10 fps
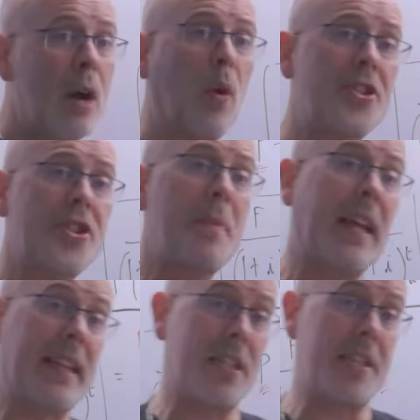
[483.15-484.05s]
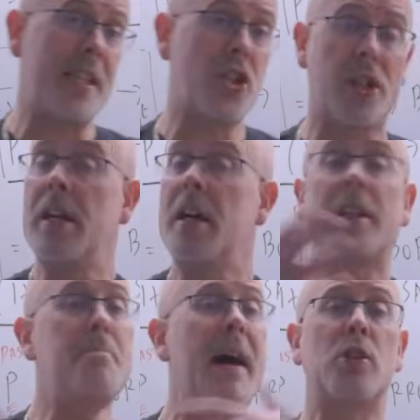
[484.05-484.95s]
Once you make that decision,
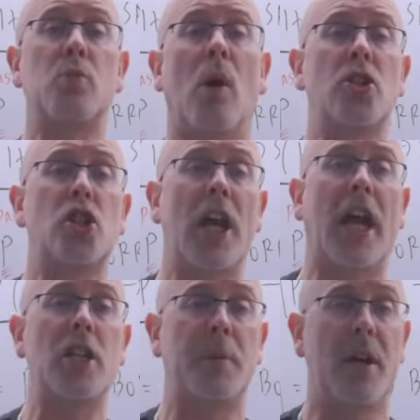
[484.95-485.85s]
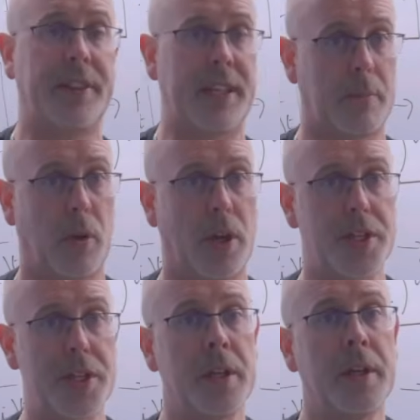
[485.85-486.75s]
the method won't change beyond that
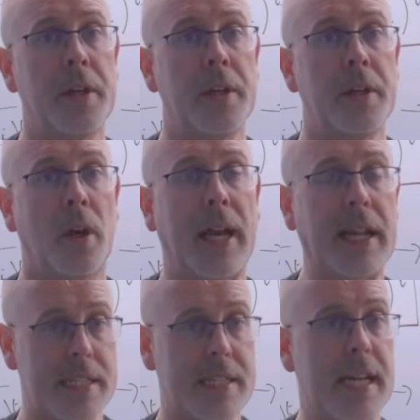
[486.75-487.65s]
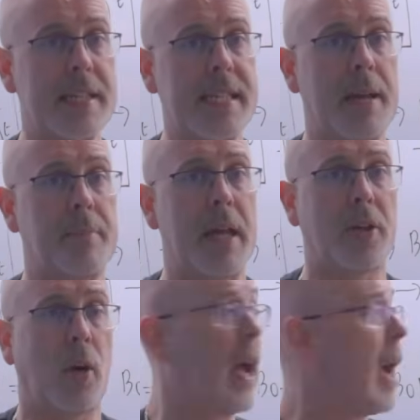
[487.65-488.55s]
point. Okay, it'll stay the same the whole way.